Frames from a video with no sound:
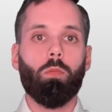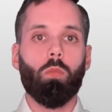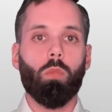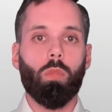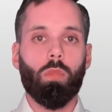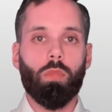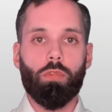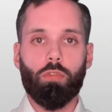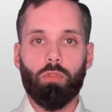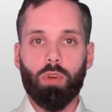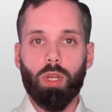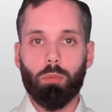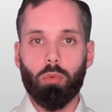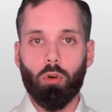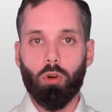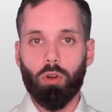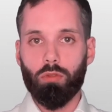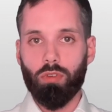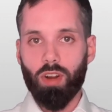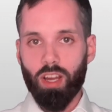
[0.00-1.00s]

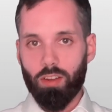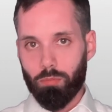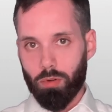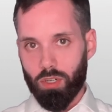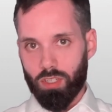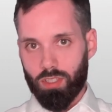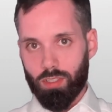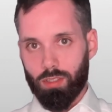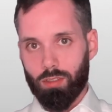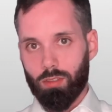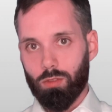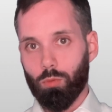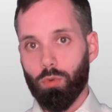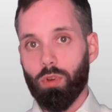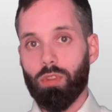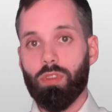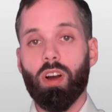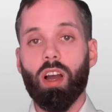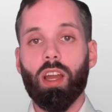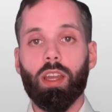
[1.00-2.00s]
3.5%
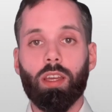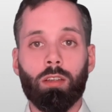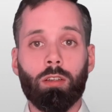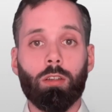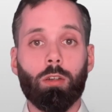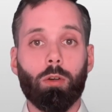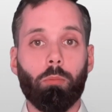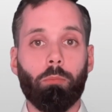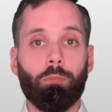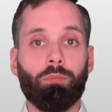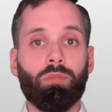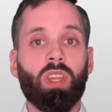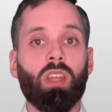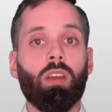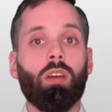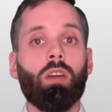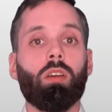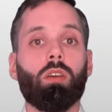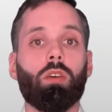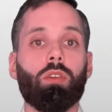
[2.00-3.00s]
with high income,
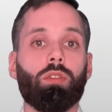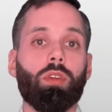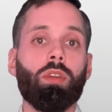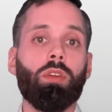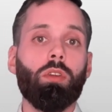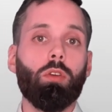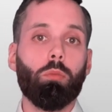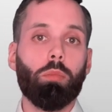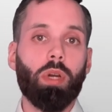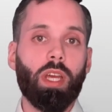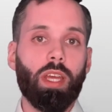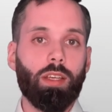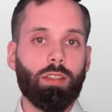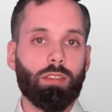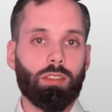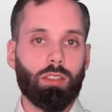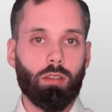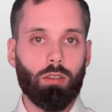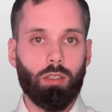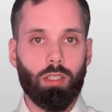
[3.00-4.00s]
continue
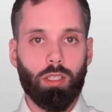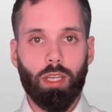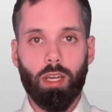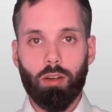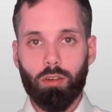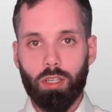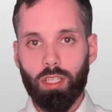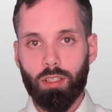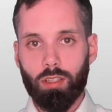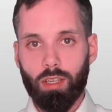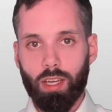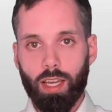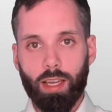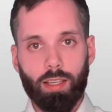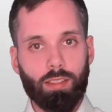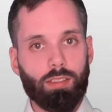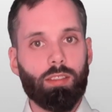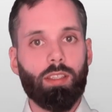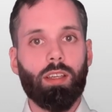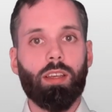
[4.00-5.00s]
paying solidarity
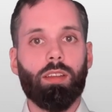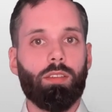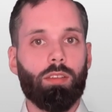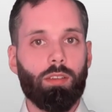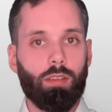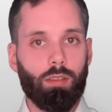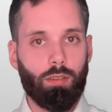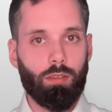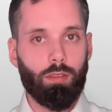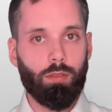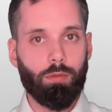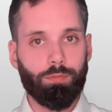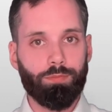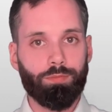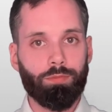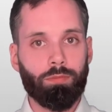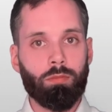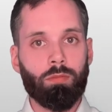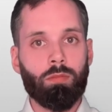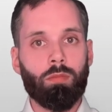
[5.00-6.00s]
tax as is.
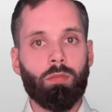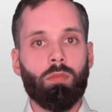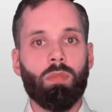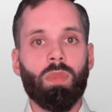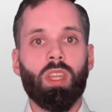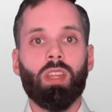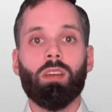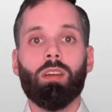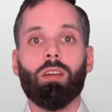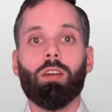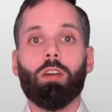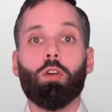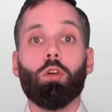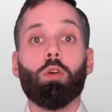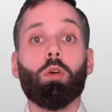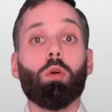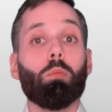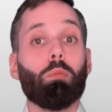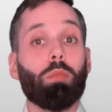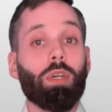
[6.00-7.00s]

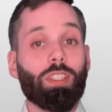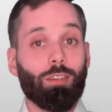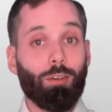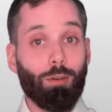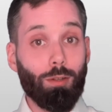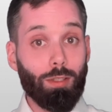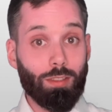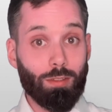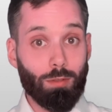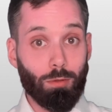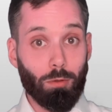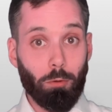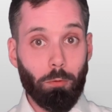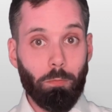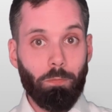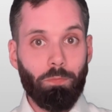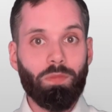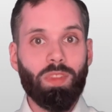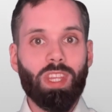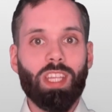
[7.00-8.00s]
But
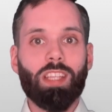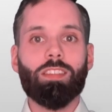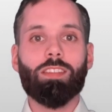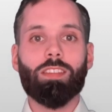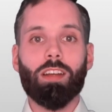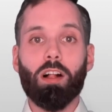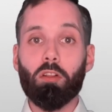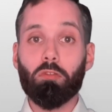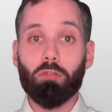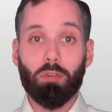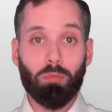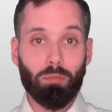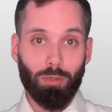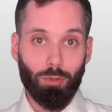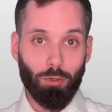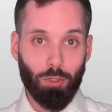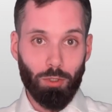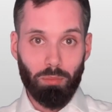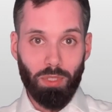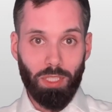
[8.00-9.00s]
also,
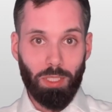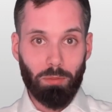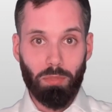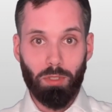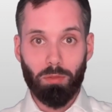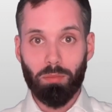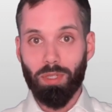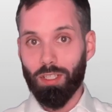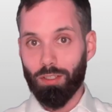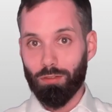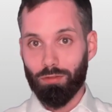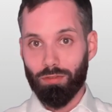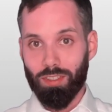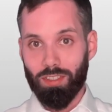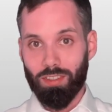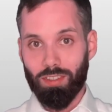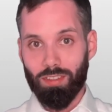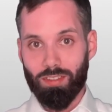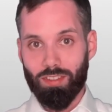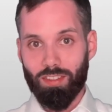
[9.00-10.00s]
self-employed people
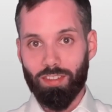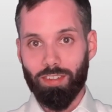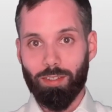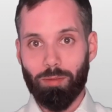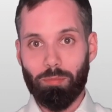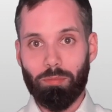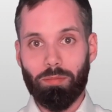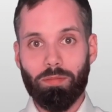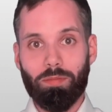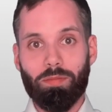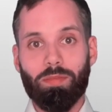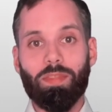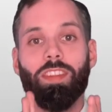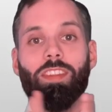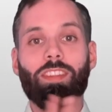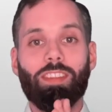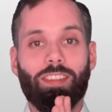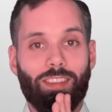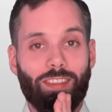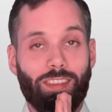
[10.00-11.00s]
benefit this time.
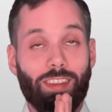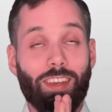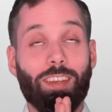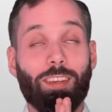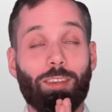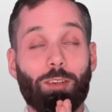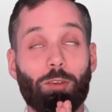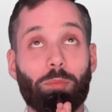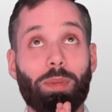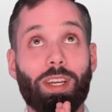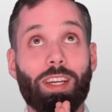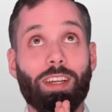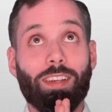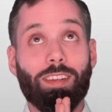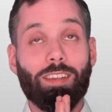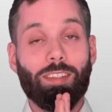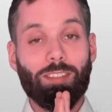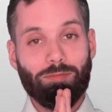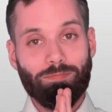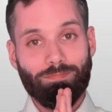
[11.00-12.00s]
Thank you, Merkel.